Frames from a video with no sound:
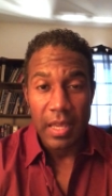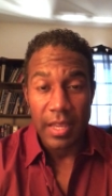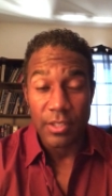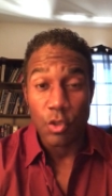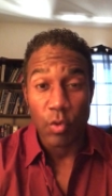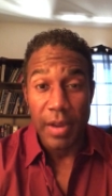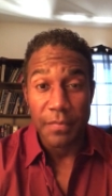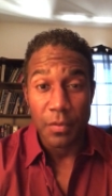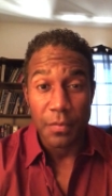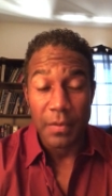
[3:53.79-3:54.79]
is
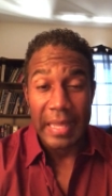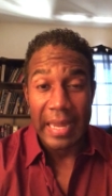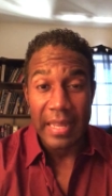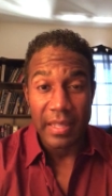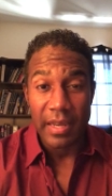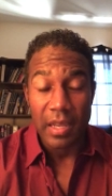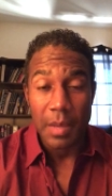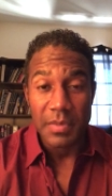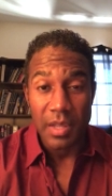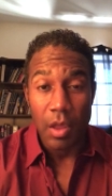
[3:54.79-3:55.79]
grateful for anything that
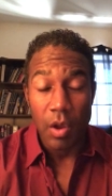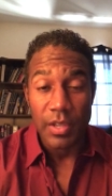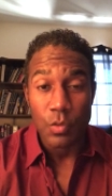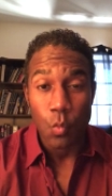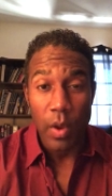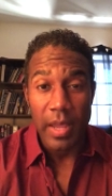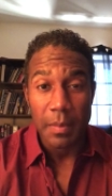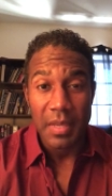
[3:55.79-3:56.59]
comes along his way,